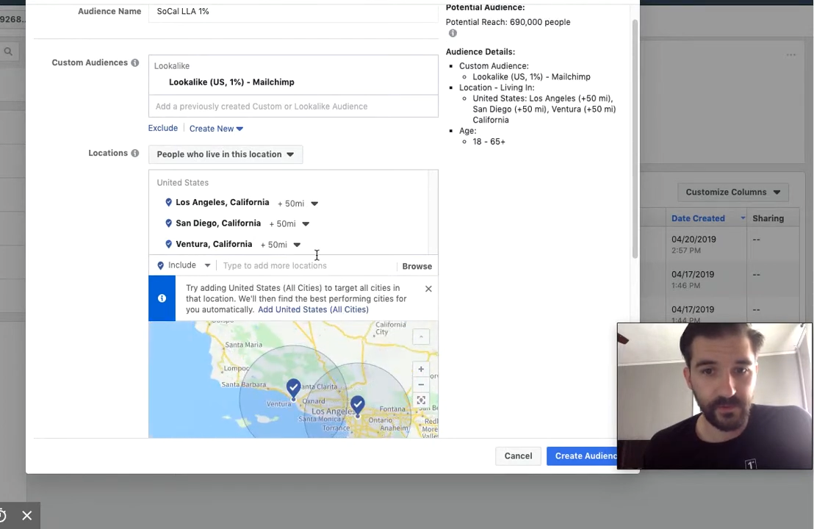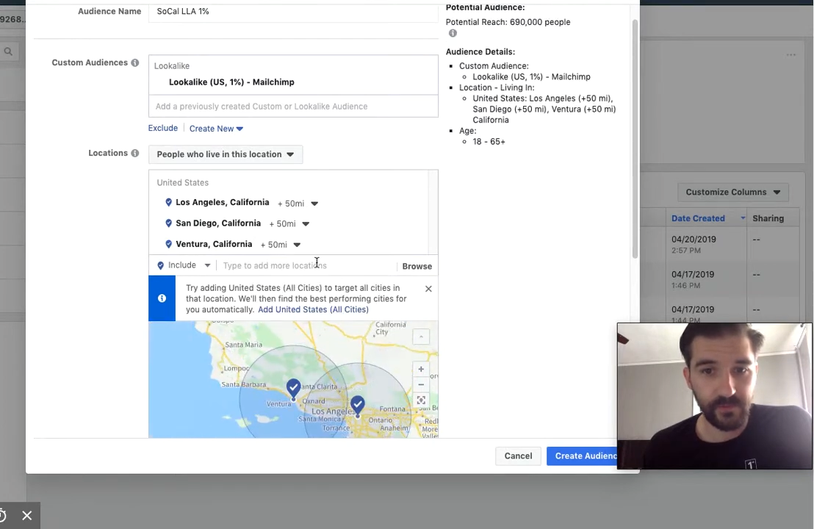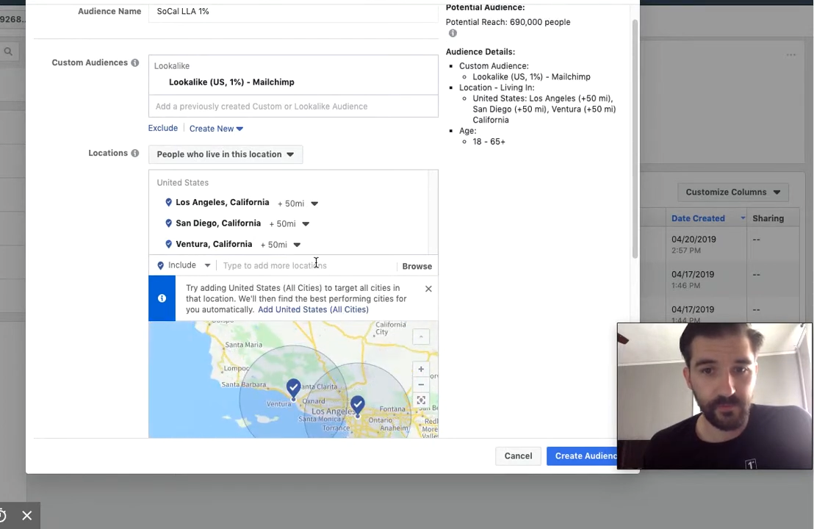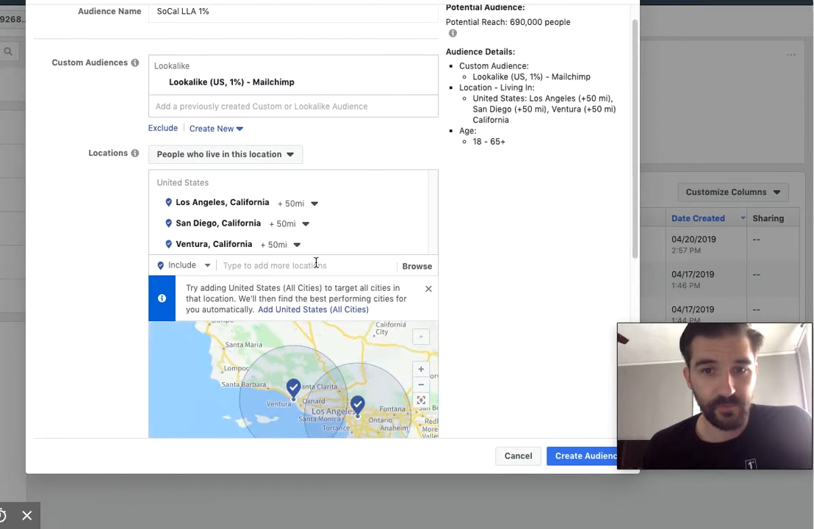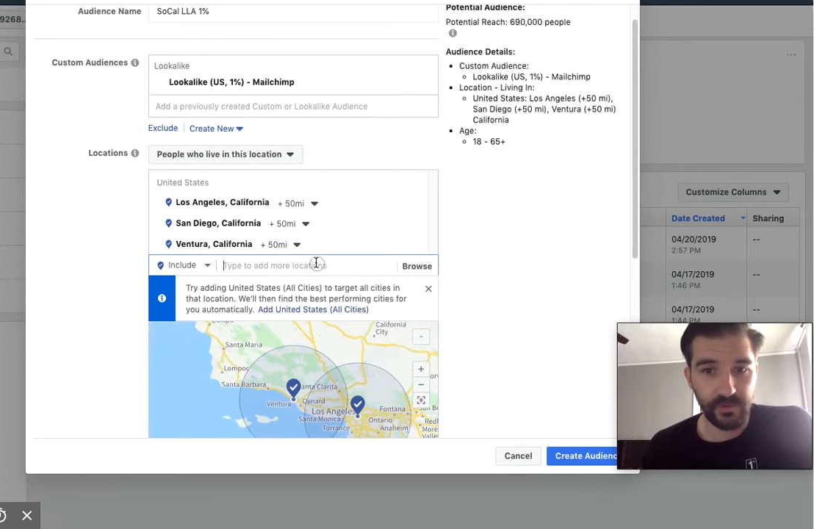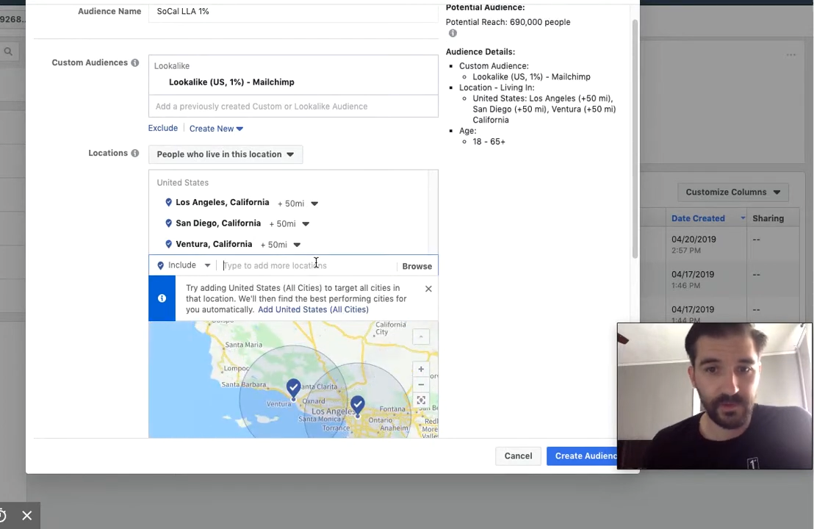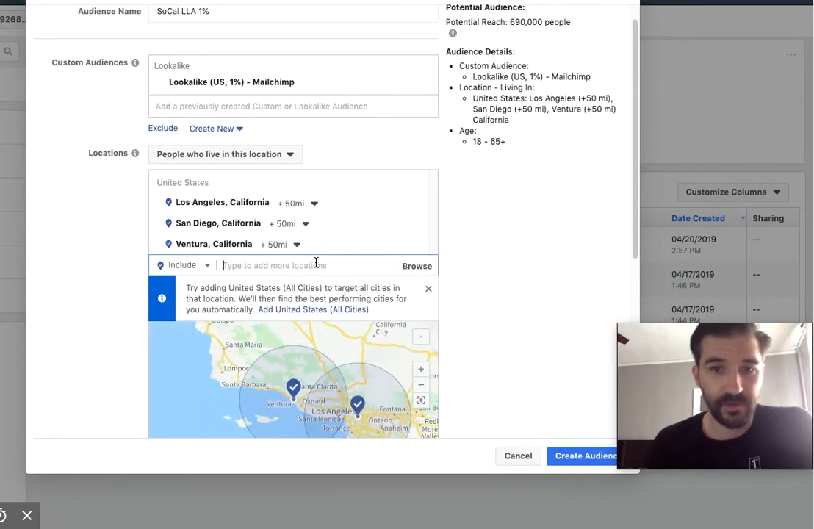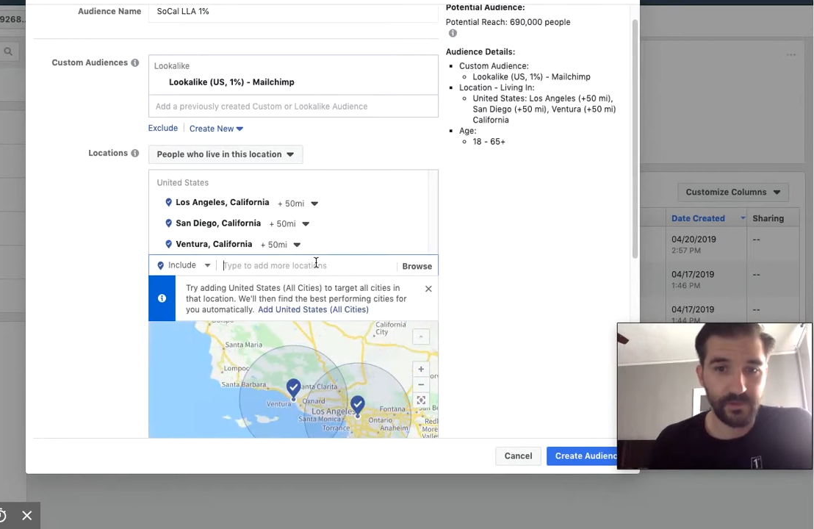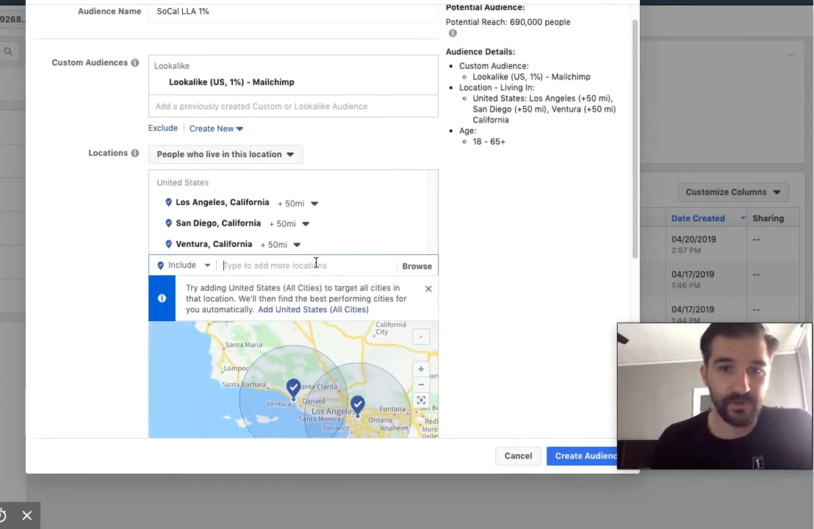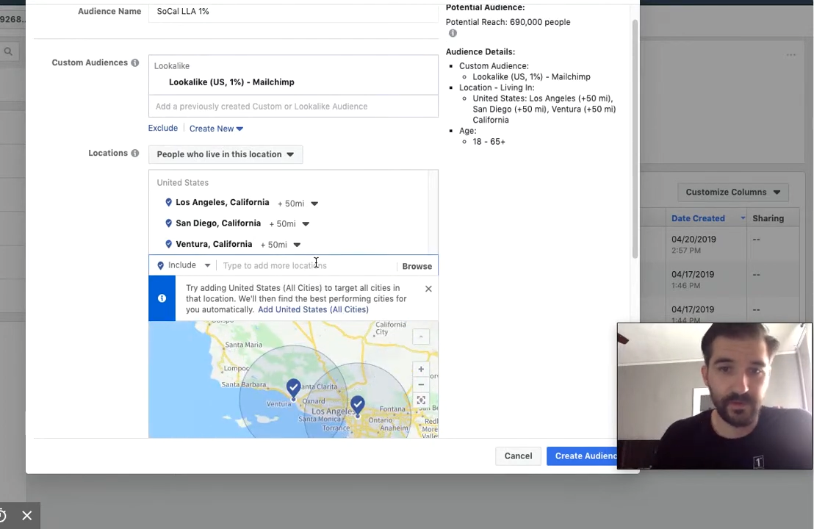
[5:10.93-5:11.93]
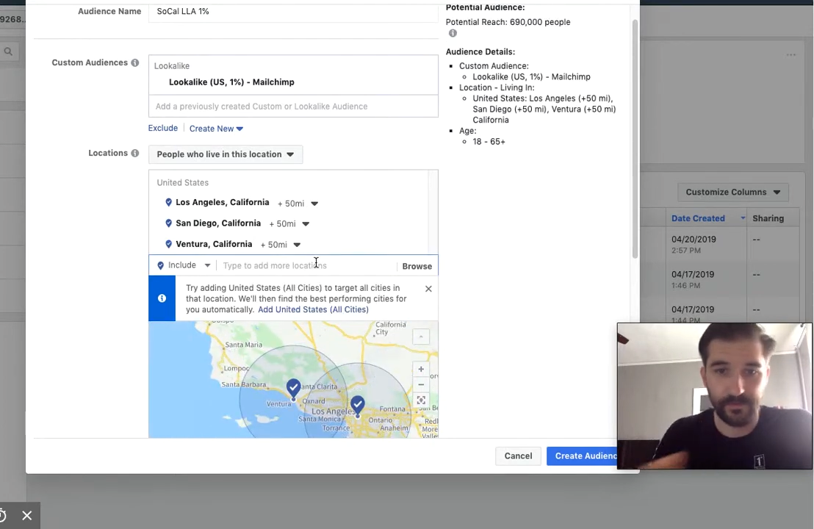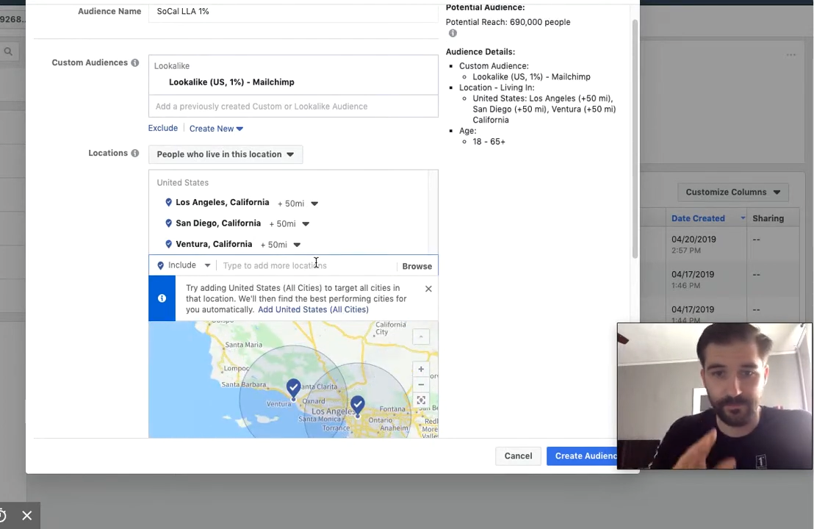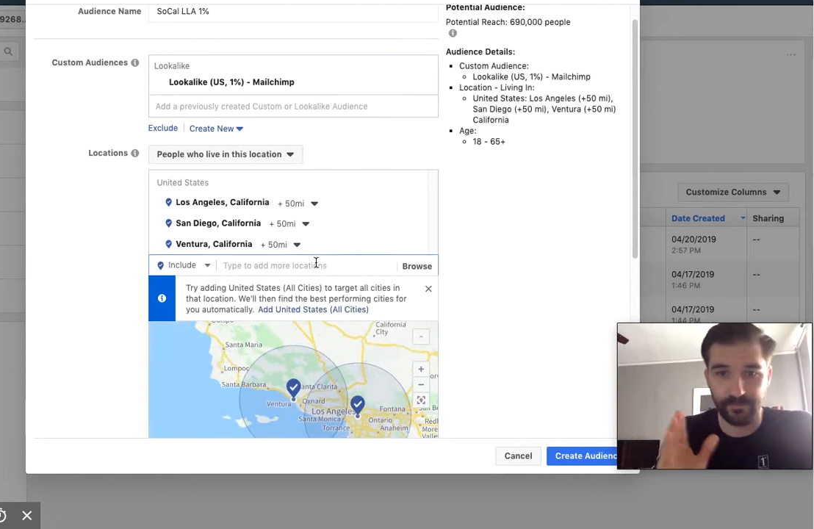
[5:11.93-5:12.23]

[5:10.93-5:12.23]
California, kind of the